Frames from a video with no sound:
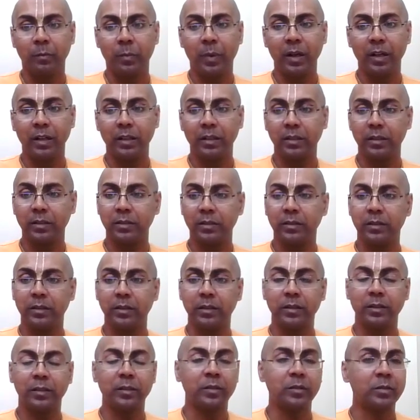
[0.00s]
But
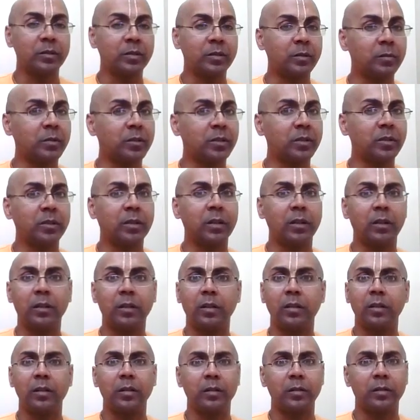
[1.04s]

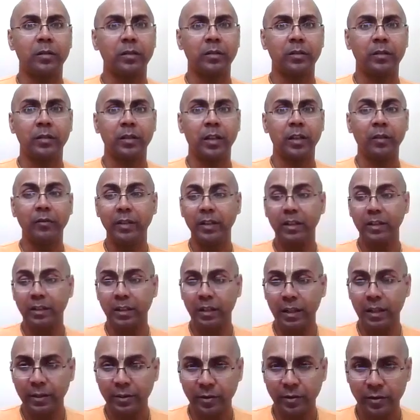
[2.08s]
the loving
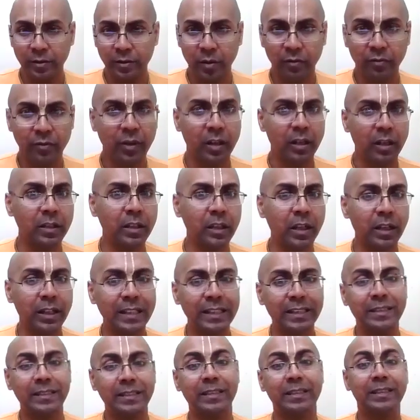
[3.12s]
relation of
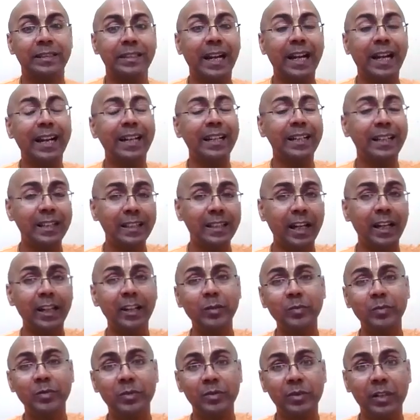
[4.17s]
Radharani is 10
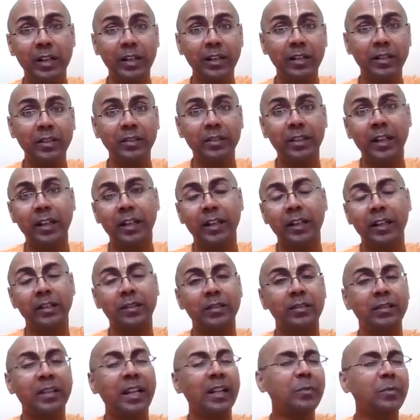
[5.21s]
times greater than.
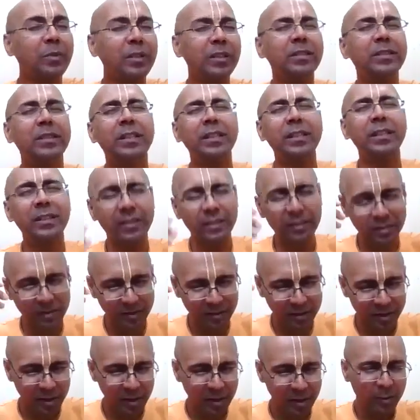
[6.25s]
That means it is
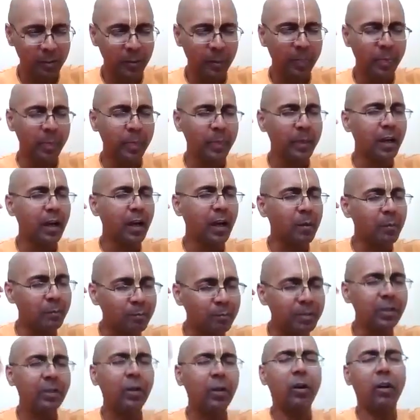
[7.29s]

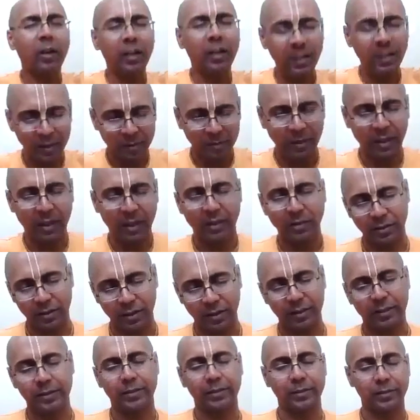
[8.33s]
beyond
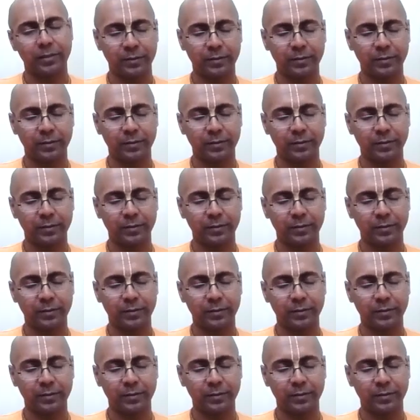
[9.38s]
imagination.